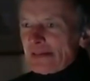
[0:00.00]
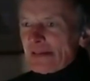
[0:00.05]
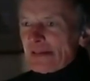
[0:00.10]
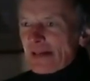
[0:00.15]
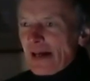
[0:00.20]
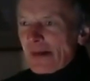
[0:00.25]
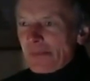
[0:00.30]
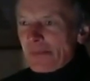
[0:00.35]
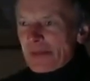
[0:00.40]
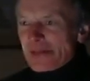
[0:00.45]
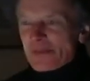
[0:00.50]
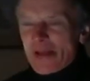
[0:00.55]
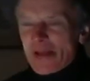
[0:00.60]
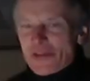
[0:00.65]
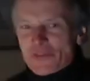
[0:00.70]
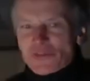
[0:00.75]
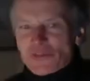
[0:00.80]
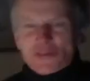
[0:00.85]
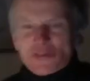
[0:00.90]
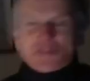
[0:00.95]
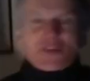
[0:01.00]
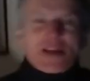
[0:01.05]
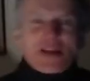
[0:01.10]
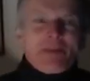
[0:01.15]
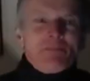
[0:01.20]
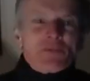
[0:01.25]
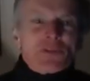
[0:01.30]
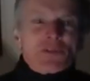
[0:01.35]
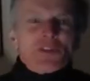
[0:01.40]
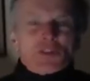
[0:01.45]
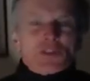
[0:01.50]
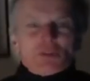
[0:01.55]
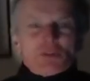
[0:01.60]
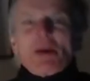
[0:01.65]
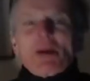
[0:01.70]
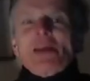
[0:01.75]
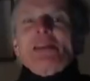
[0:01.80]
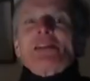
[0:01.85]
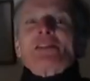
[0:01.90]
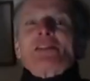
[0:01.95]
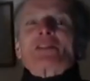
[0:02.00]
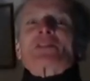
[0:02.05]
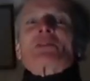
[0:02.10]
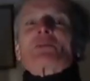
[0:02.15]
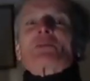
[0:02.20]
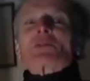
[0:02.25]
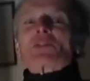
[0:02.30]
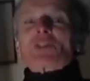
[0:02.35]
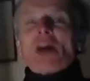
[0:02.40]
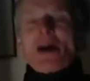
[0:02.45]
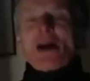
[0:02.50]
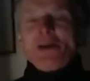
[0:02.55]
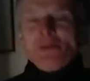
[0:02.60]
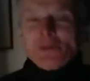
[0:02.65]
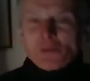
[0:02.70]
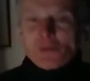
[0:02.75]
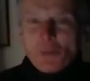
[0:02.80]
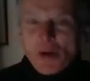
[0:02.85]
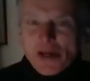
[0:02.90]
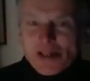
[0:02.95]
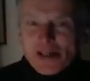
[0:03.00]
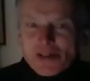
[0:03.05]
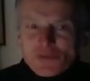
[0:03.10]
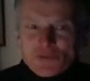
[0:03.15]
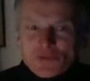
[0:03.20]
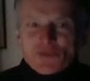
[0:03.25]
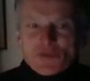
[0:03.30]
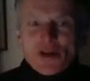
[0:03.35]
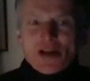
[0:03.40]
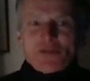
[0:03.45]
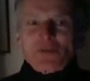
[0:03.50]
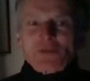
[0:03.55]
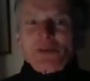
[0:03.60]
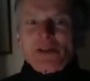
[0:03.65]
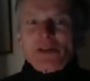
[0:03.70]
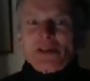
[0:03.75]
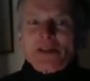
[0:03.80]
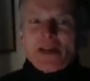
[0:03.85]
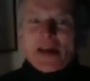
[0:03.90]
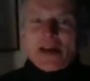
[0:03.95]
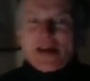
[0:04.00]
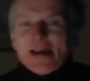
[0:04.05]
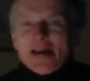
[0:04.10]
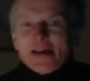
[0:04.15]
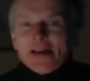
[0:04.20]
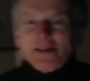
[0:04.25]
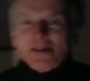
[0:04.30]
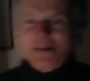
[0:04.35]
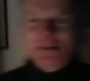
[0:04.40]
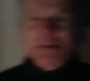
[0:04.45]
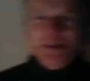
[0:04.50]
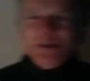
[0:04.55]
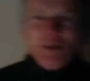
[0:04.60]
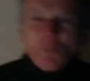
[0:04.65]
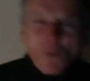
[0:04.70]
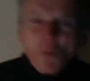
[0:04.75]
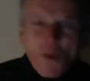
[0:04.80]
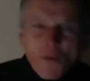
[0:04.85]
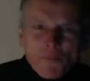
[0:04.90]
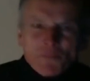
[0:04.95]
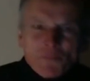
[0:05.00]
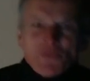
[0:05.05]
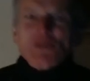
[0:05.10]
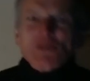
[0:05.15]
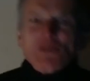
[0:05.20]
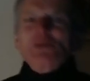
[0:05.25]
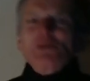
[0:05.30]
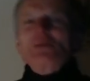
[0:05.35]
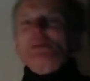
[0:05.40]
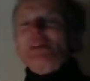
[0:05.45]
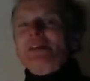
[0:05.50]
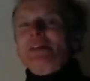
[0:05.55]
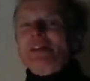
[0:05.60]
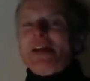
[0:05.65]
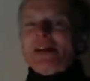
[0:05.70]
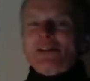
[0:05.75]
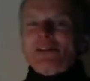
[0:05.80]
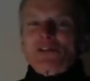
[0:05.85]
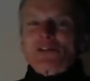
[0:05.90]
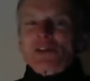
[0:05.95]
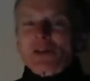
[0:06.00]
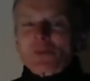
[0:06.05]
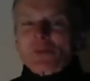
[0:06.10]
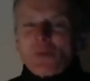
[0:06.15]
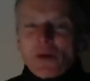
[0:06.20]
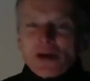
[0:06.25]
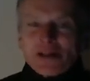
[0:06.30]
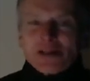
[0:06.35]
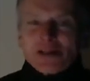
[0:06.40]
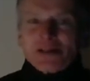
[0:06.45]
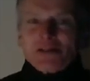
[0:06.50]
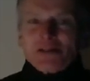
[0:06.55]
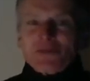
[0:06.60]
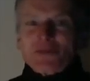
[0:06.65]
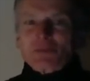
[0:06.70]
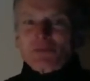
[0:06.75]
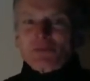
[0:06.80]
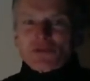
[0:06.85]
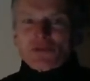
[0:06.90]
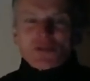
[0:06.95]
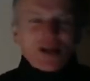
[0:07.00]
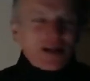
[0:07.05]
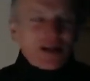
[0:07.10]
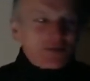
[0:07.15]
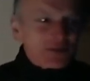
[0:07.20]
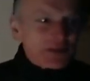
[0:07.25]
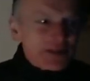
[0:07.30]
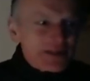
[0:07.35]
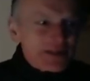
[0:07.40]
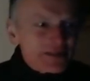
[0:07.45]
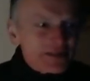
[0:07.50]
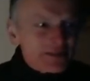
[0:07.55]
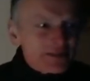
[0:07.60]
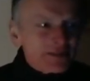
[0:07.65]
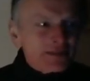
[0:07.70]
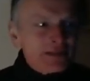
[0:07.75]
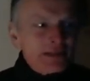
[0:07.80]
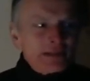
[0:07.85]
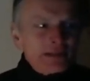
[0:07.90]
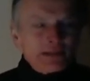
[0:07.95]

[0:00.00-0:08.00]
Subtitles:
I mean, that's just empty space. Sound waves travel in air. What do electric waves travel in?